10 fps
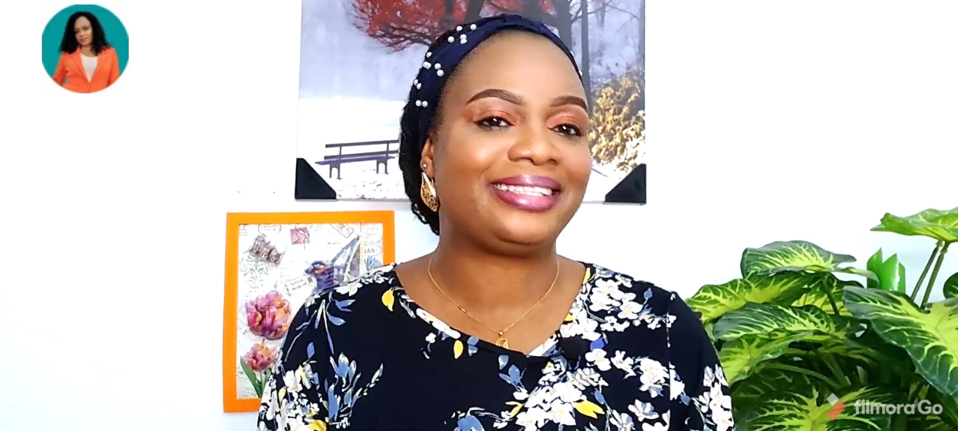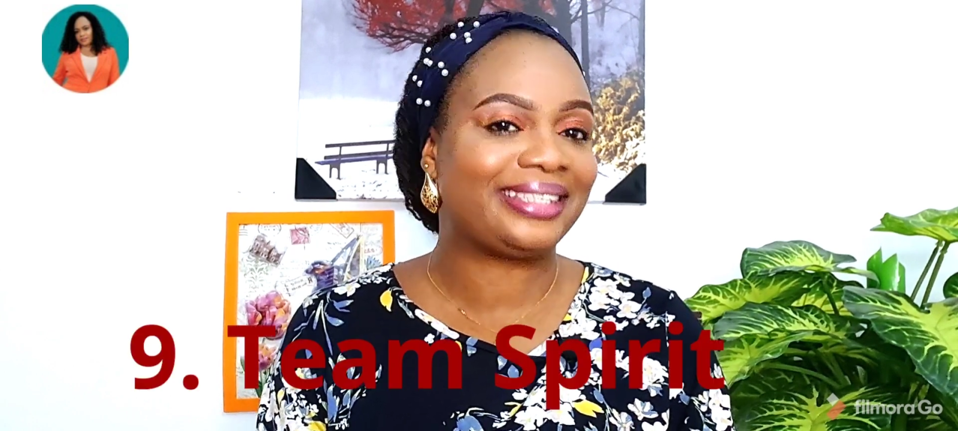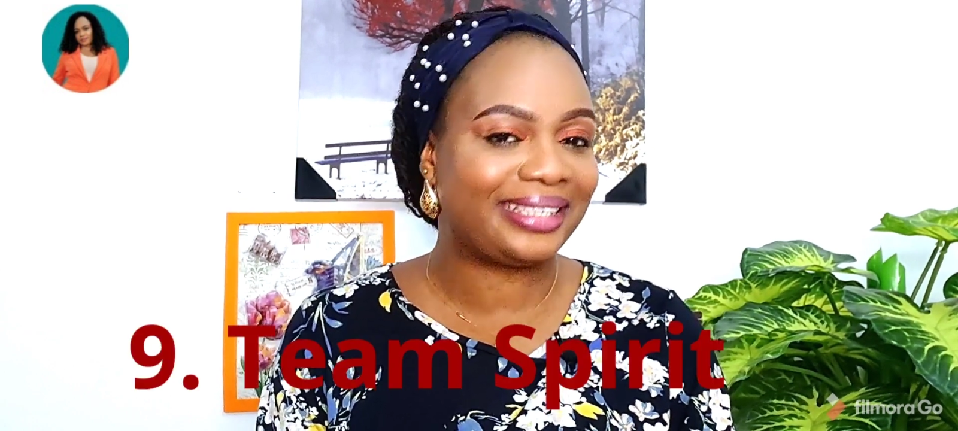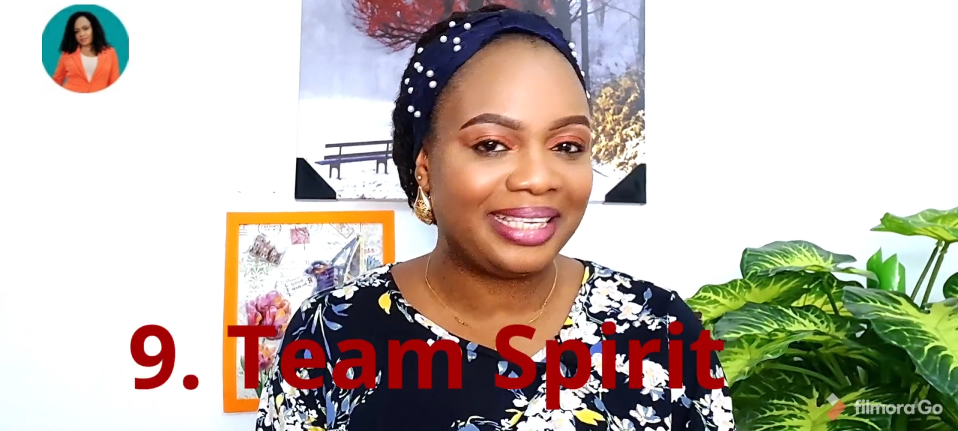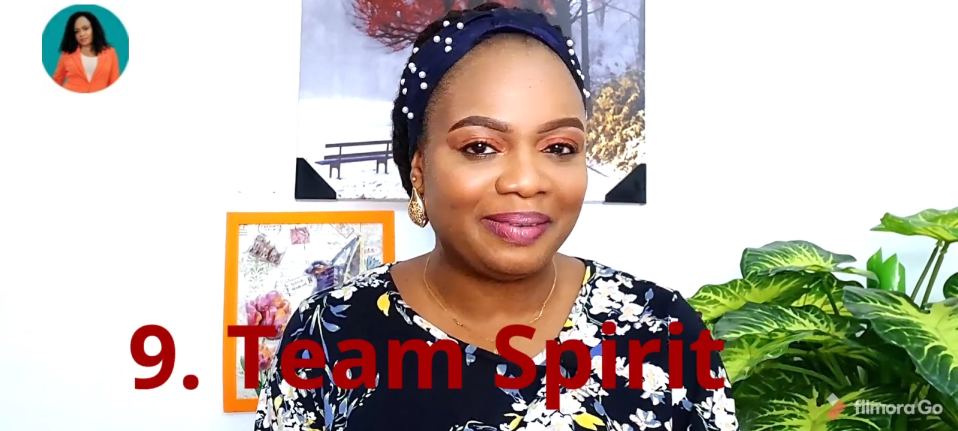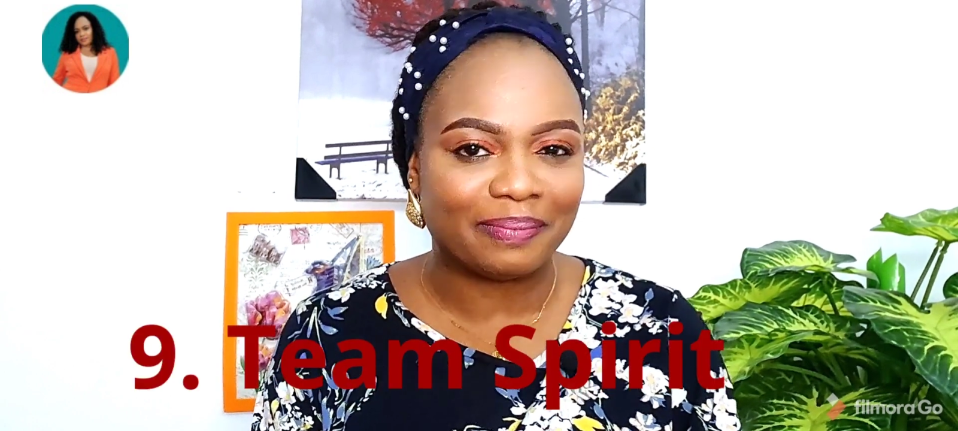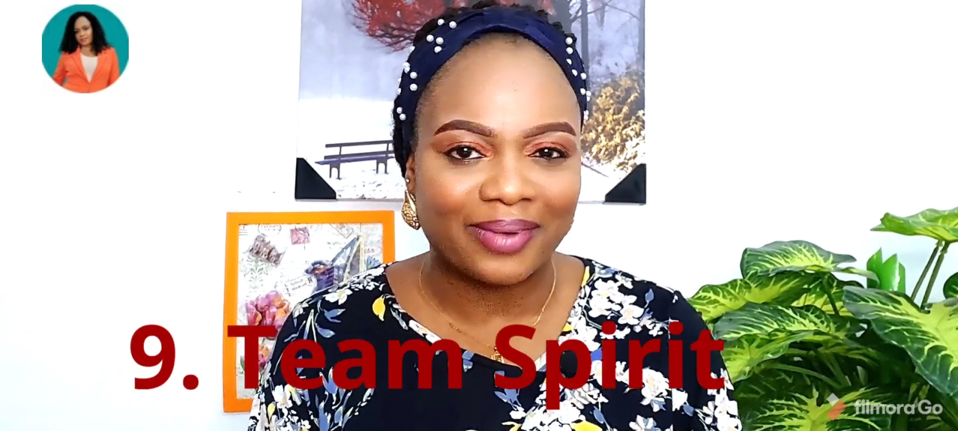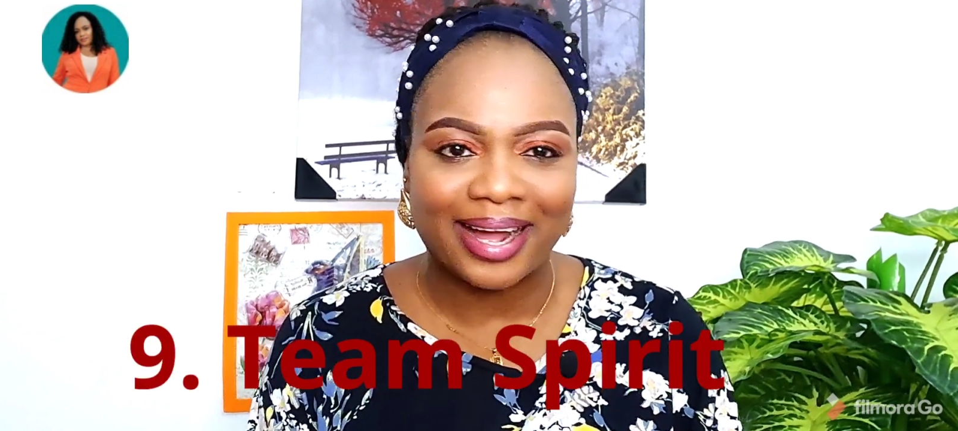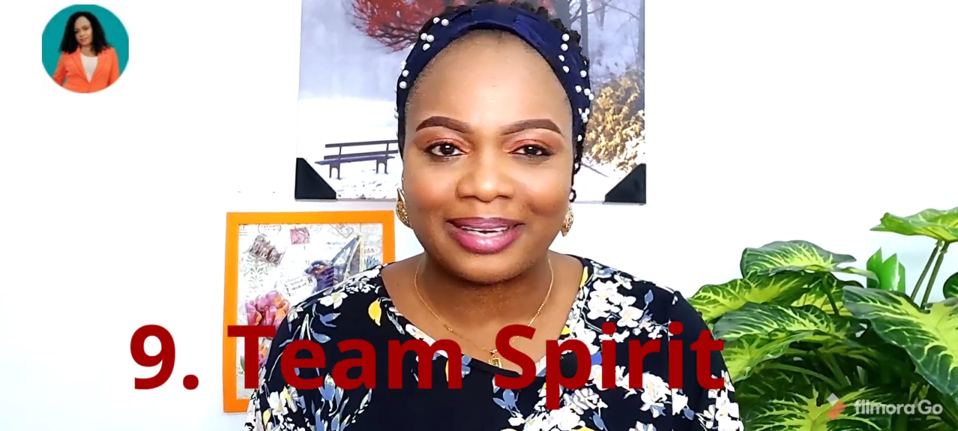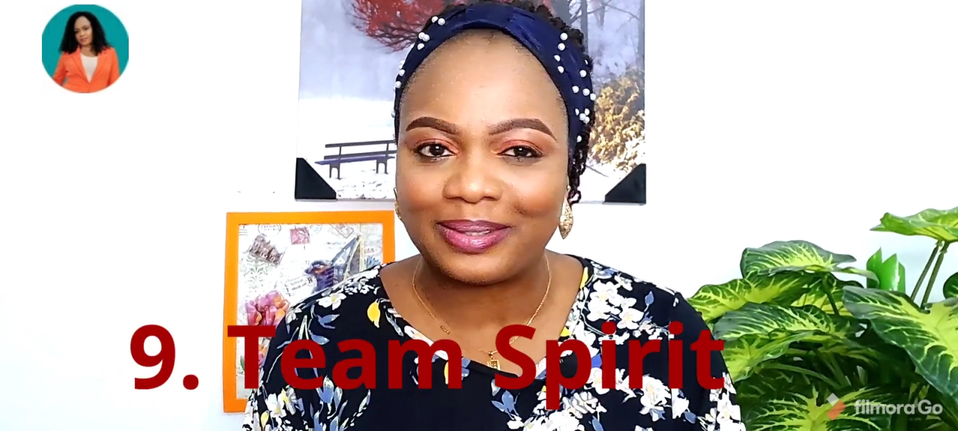
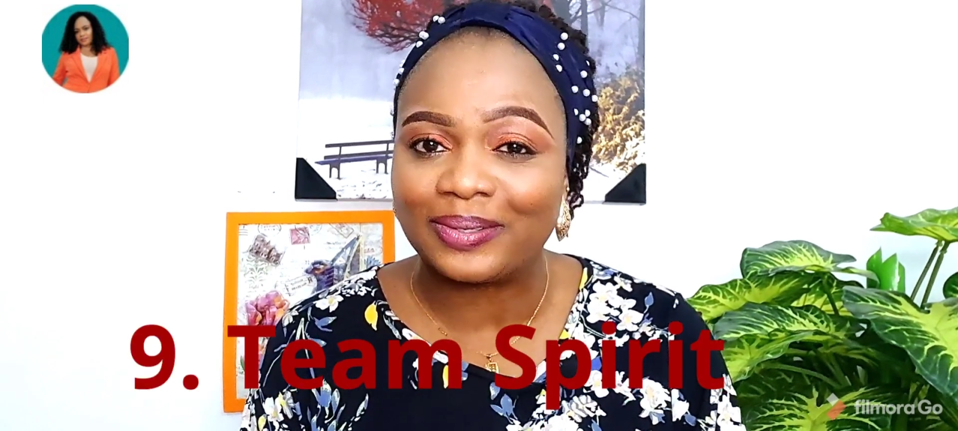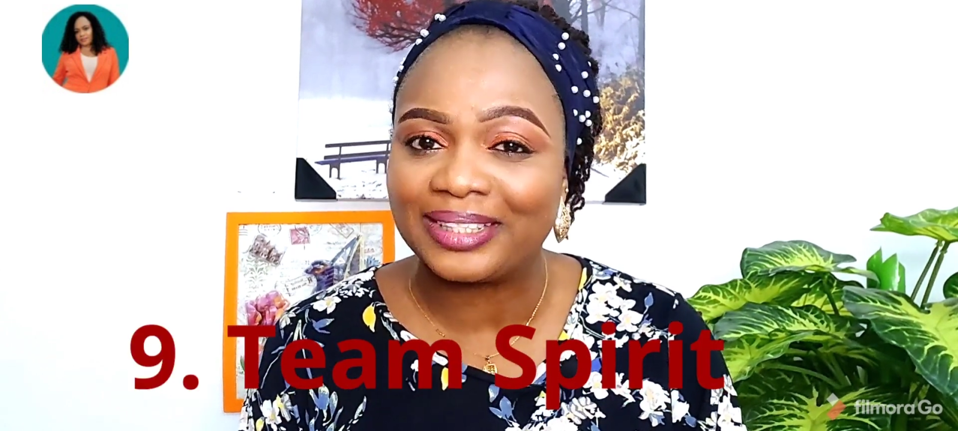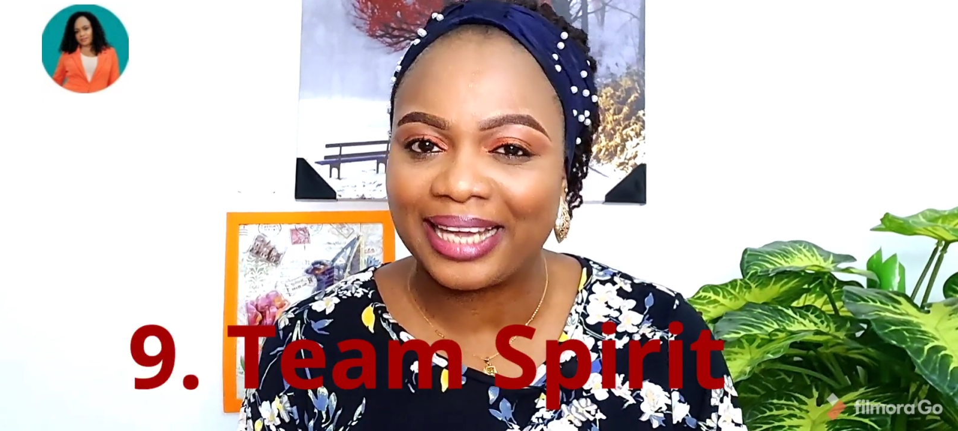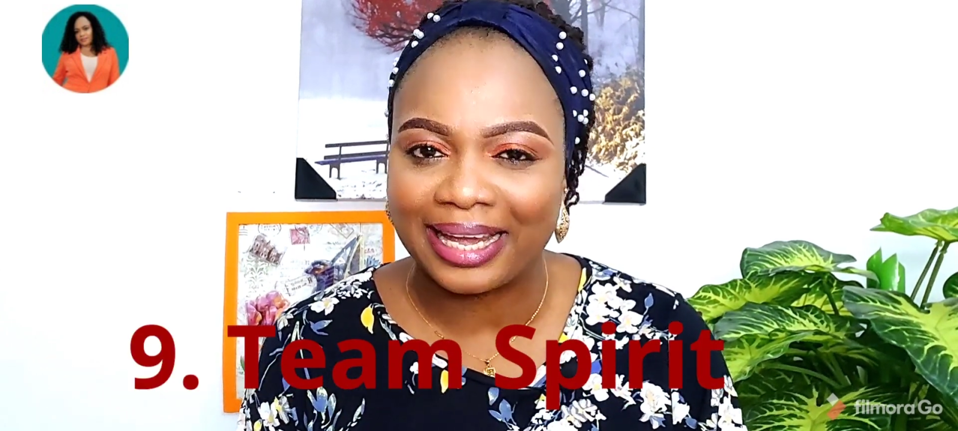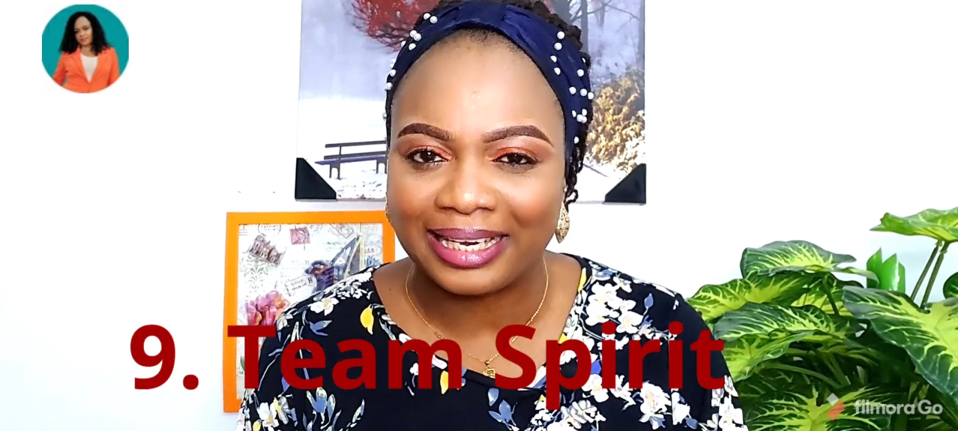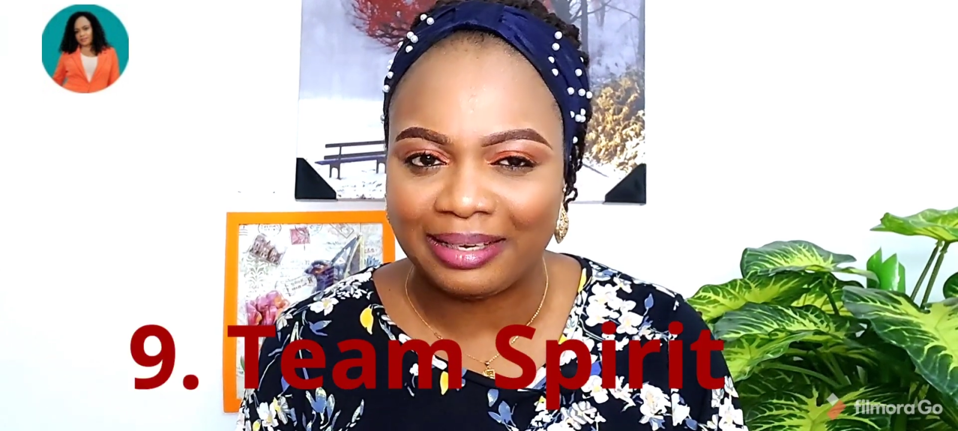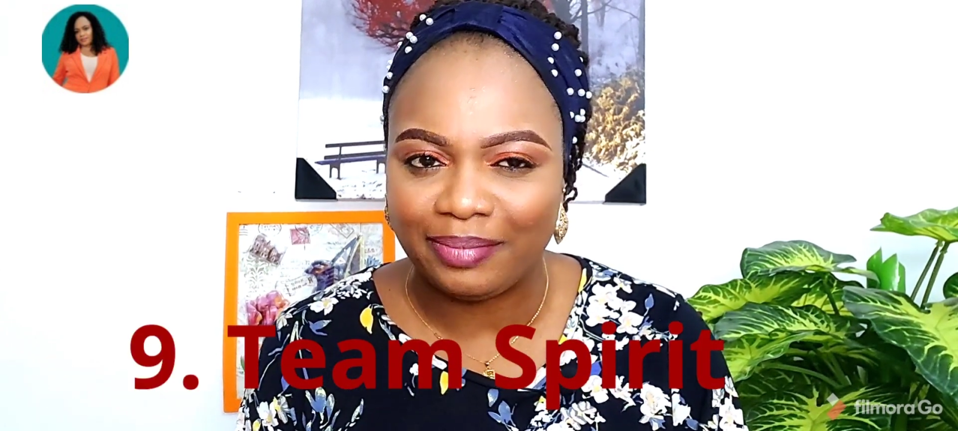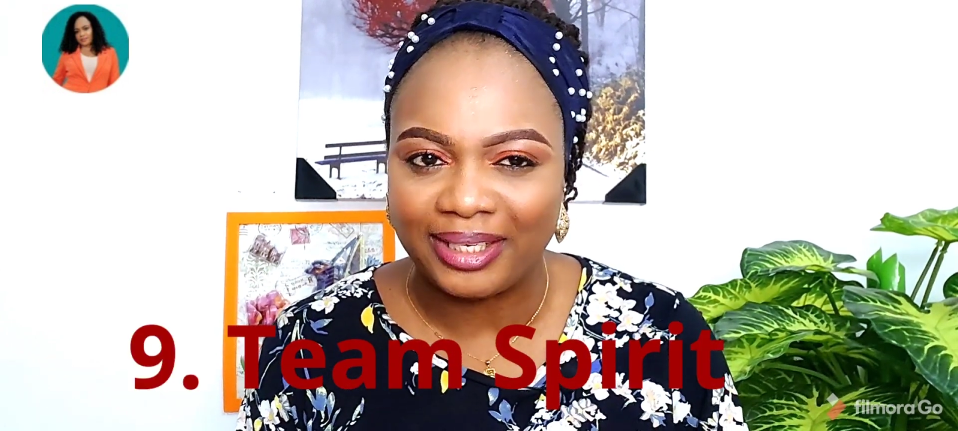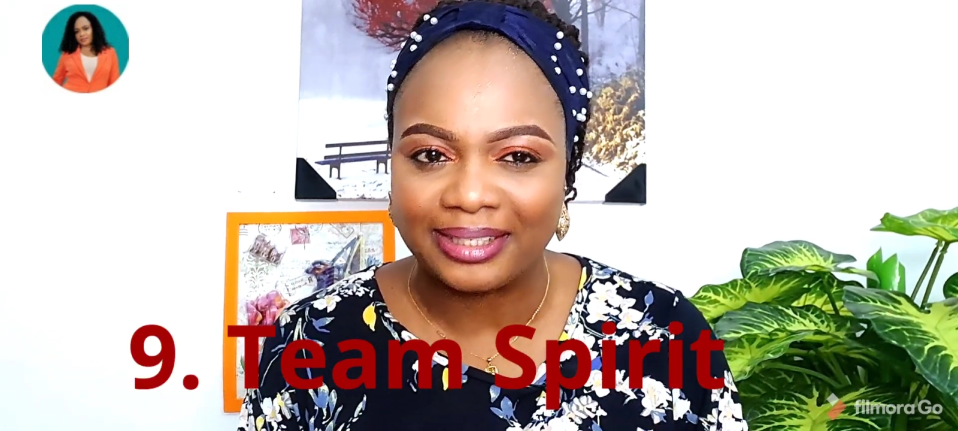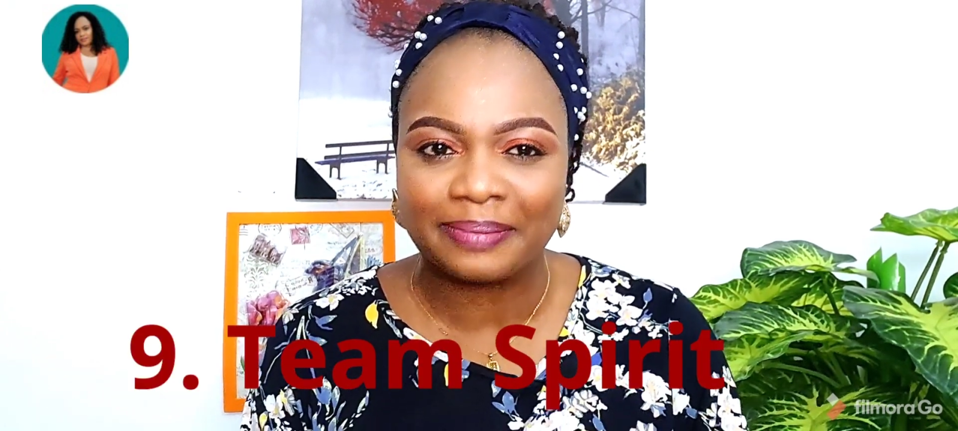team and not
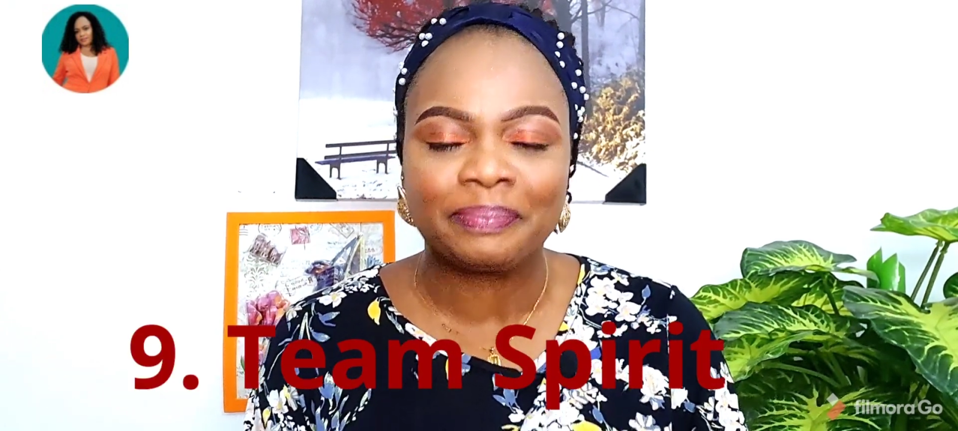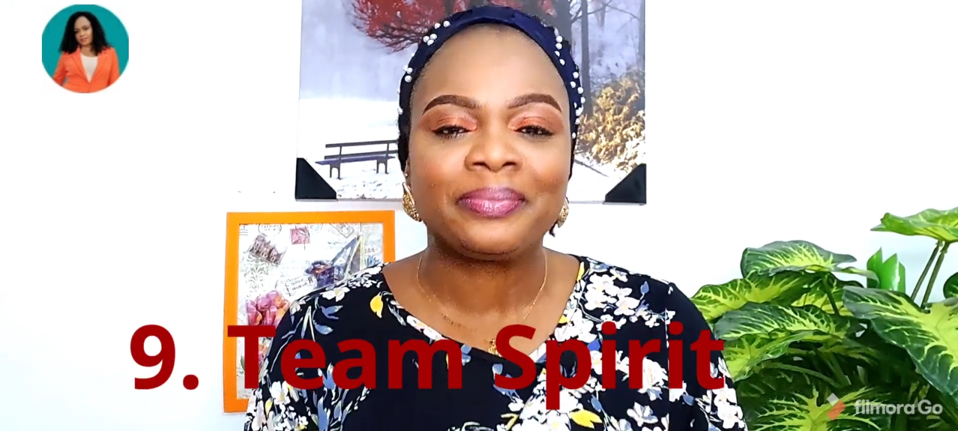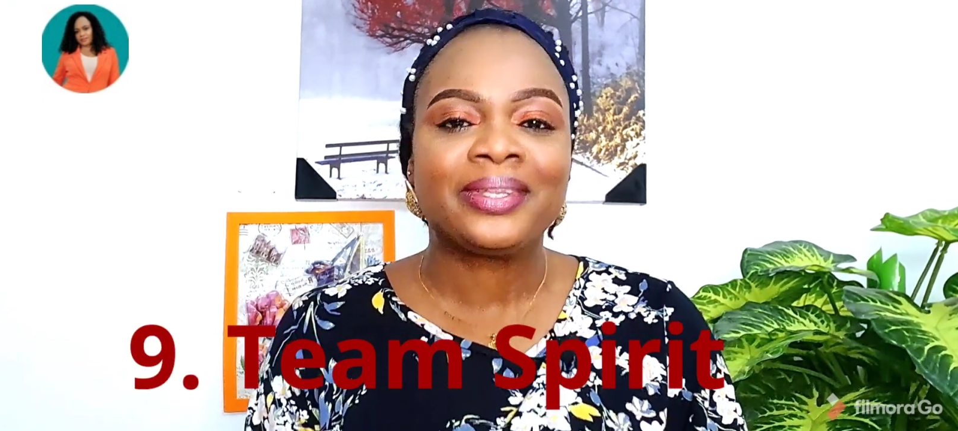enemies.